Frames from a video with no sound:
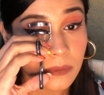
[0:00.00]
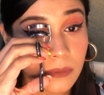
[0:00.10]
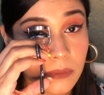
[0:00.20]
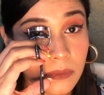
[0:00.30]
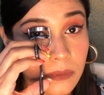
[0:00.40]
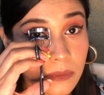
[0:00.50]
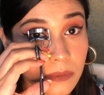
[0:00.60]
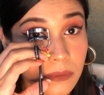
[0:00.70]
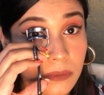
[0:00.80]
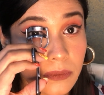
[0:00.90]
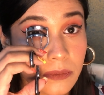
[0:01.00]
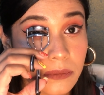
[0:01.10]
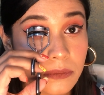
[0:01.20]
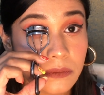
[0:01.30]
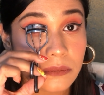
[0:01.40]

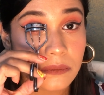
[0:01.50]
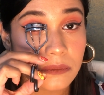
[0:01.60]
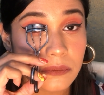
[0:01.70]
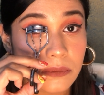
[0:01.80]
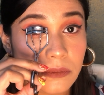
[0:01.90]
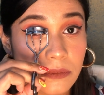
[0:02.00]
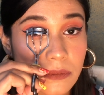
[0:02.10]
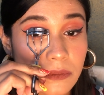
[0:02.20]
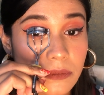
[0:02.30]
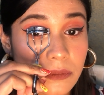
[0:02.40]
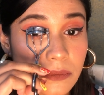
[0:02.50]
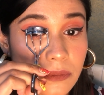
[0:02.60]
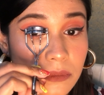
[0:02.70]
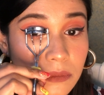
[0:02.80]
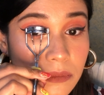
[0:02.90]

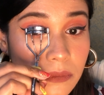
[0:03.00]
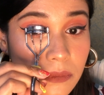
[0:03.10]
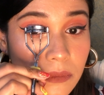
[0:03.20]
No one is speaking in this clip.